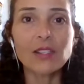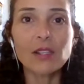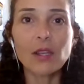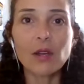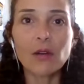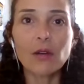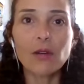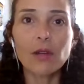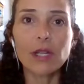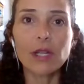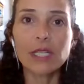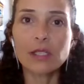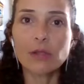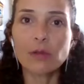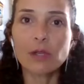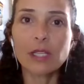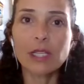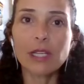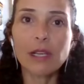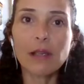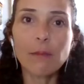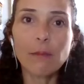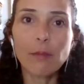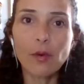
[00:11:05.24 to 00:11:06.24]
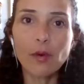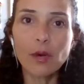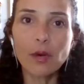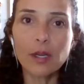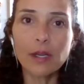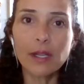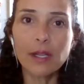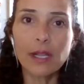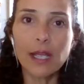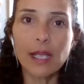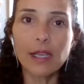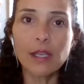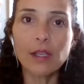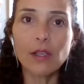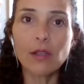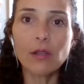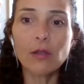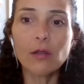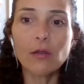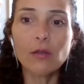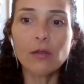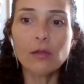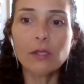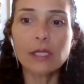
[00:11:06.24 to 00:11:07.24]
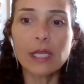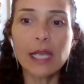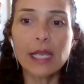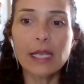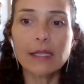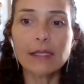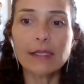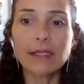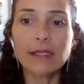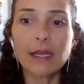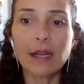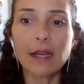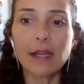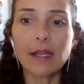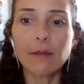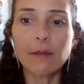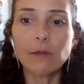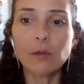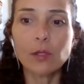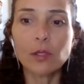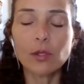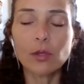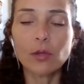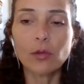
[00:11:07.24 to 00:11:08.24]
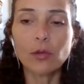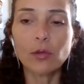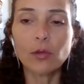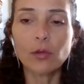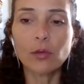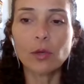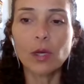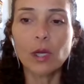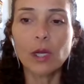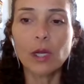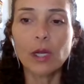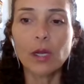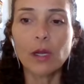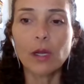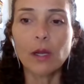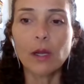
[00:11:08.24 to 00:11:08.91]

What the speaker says: So it's really important that you take time to